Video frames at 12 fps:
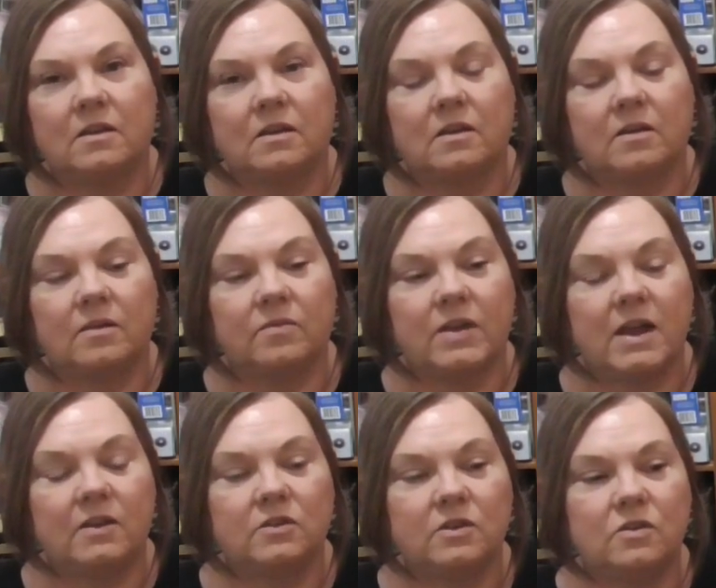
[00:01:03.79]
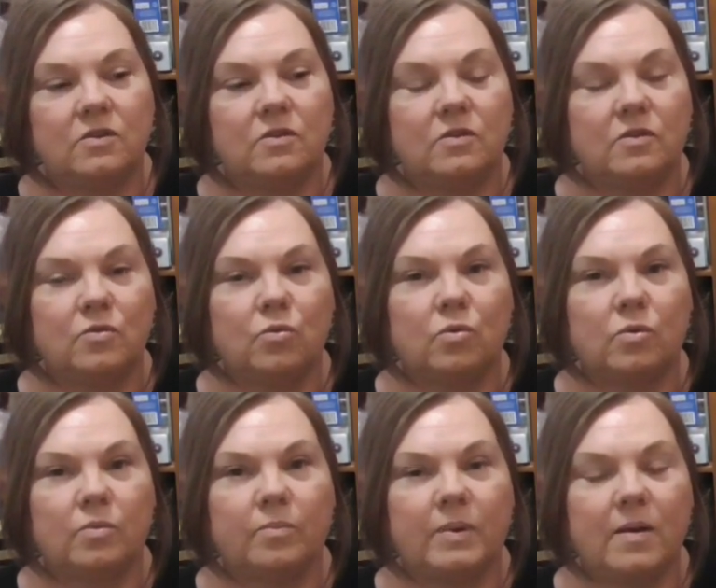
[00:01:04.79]
of how to use
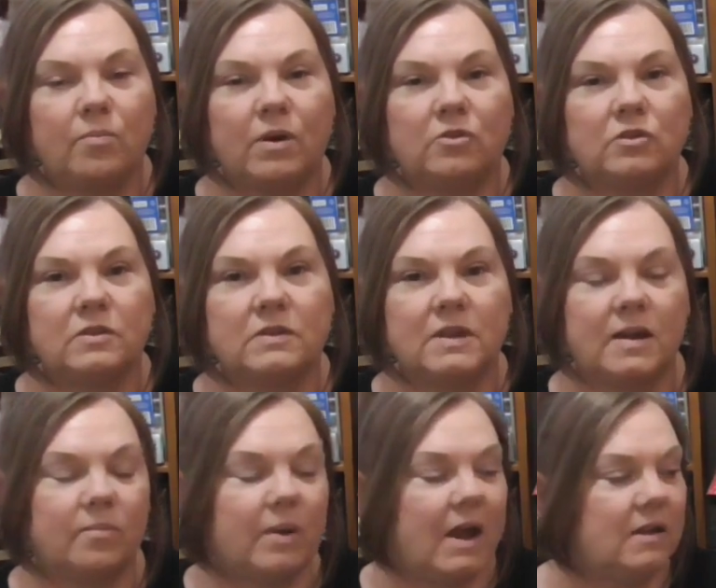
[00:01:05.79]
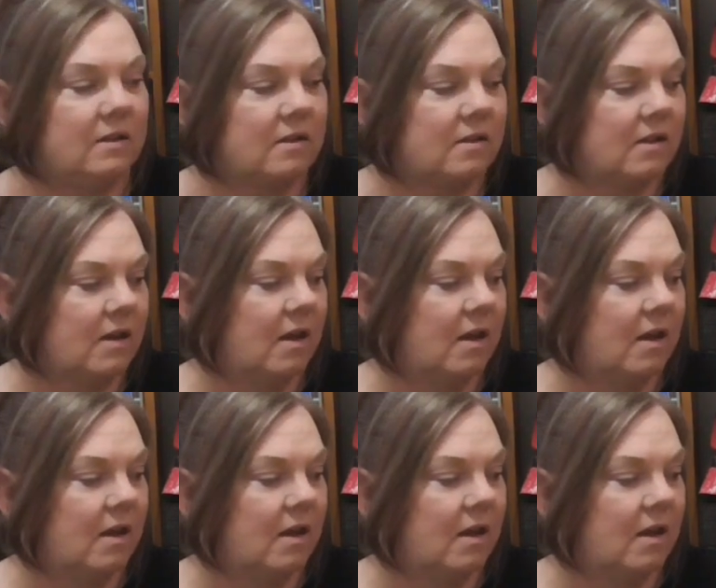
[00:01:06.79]
your paintbrushes and paints